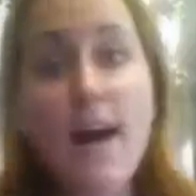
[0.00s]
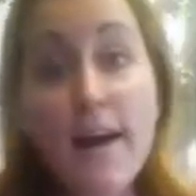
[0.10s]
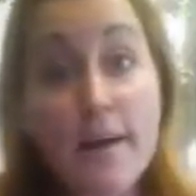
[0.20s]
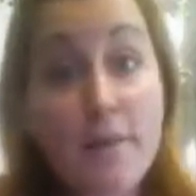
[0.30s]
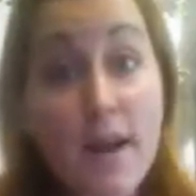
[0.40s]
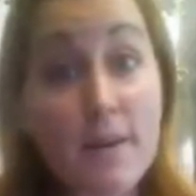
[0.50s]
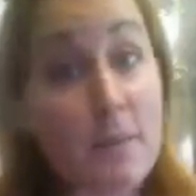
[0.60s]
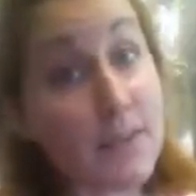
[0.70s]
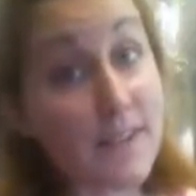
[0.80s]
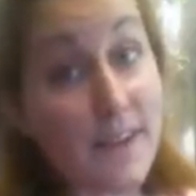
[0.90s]
I am not,
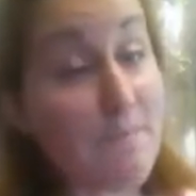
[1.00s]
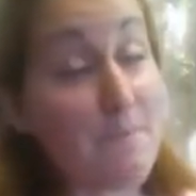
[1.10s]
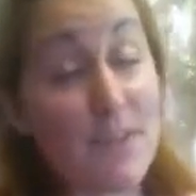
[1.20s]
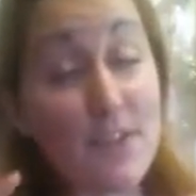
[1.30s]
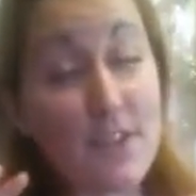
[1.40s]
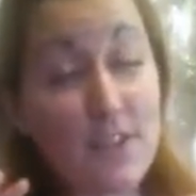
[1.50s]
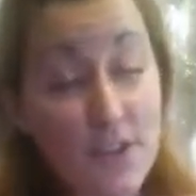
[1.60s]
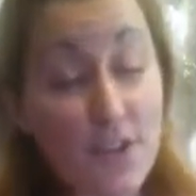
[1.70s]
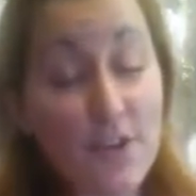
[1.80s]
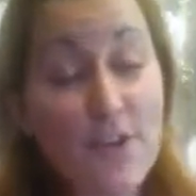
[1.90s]
because I am
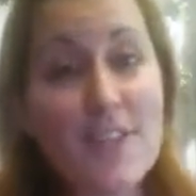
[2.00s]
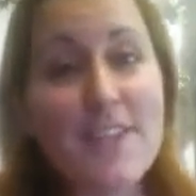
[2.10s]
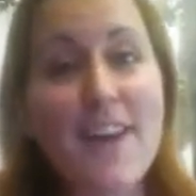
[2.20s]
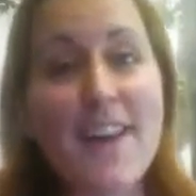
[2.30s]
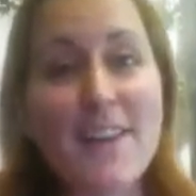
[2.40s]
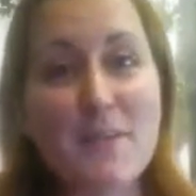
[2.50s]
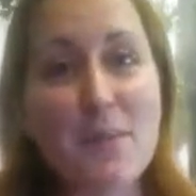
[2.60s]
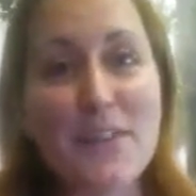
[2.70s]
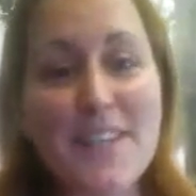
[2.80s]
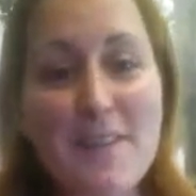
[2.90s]
seriously not
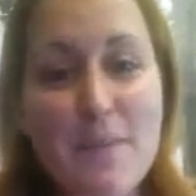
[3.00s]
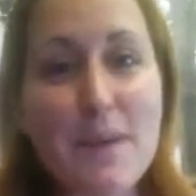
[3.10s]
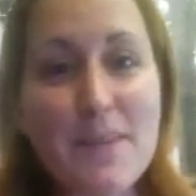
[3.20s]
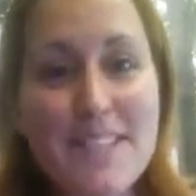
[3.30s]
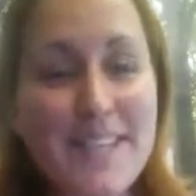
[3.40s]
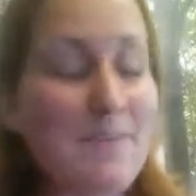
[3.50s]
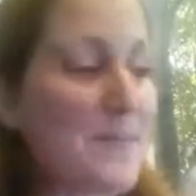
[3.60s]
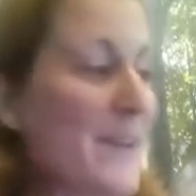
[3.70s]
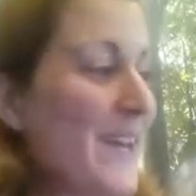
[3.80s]
expert in baby sleep.